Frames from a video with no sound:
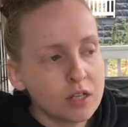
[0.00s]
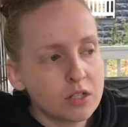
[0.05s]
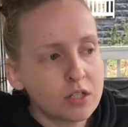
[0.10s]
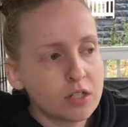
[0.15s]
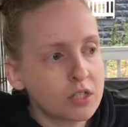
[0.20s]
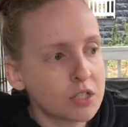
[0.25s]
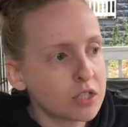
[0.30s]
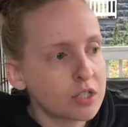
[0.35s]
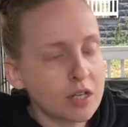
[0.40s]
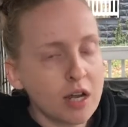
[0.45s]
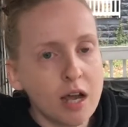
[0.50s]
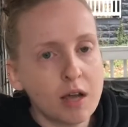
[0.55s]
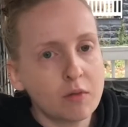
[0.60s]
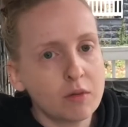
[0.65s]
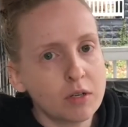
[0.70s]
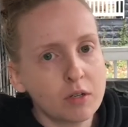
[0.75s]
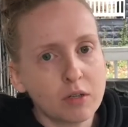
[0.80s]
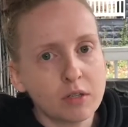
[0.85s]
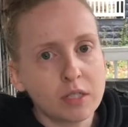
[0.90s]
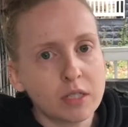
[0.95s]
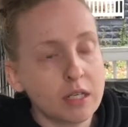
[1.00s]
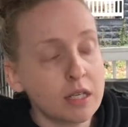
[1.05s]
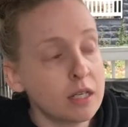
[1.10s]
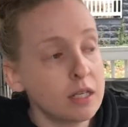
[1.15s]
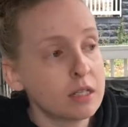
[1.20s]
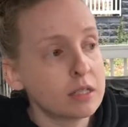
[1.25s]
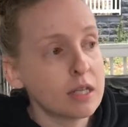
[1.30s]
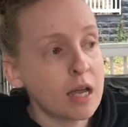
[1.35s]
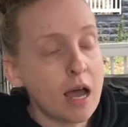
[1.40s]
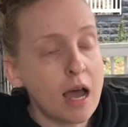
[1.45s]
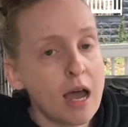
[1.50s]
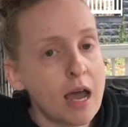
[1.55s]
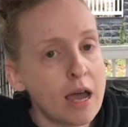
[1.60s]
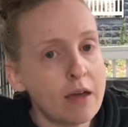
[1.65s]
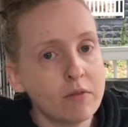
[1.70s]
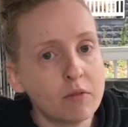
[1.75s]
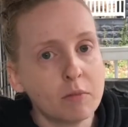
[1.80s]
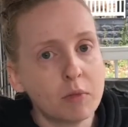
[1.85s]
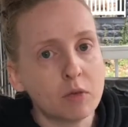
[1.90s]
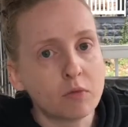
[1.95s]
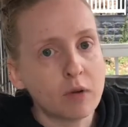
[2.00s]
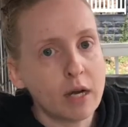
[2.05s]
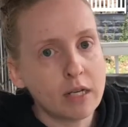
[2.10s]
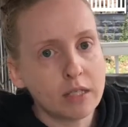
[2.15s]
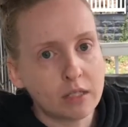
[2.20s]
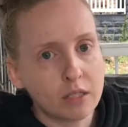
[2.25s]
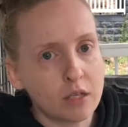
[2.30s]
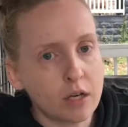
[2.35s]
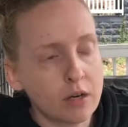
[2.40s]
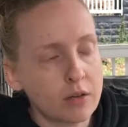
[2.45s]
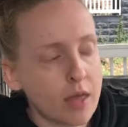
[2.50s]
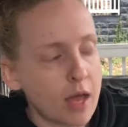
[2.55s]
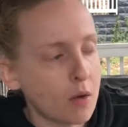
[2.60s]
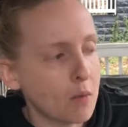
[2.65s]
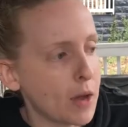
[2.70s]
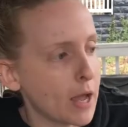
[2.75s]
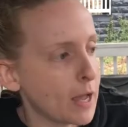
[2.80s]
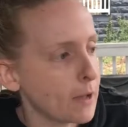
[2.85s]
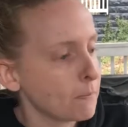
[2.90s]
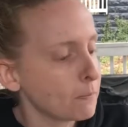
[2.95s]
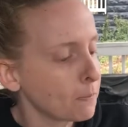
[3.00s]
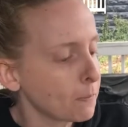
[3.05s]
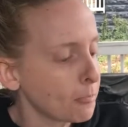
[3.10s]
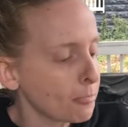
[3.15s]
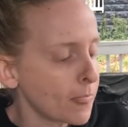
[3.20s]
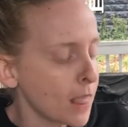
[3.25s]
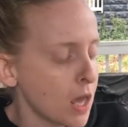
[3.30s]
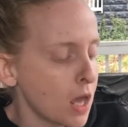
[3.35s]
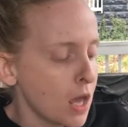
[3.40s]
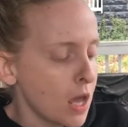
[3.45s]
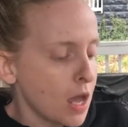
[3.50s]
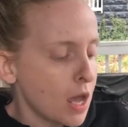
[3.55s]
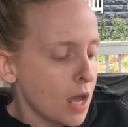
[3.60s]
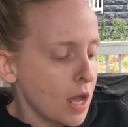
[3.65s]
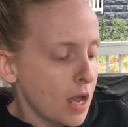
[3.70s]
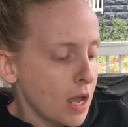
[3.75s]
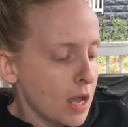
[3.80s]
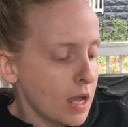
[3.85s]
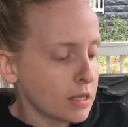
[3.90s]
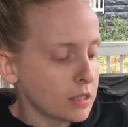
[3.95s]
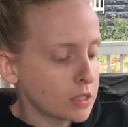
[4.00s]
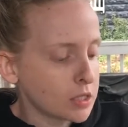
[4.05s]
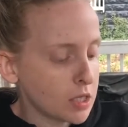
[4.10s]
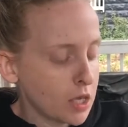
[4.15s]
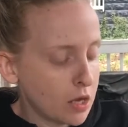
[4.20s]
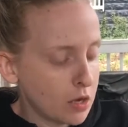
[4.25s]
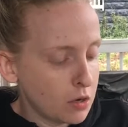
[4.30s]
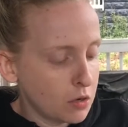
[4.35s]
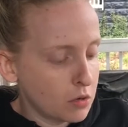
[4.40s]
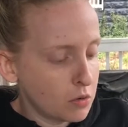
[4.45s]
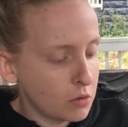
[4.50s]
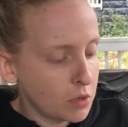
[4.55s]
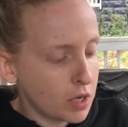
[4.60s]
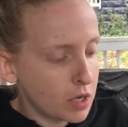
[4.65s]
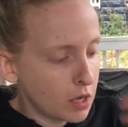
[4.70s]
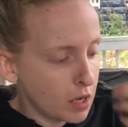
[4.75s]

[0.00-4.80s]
She's just not one of those kids. I haven't been raising her that way. And so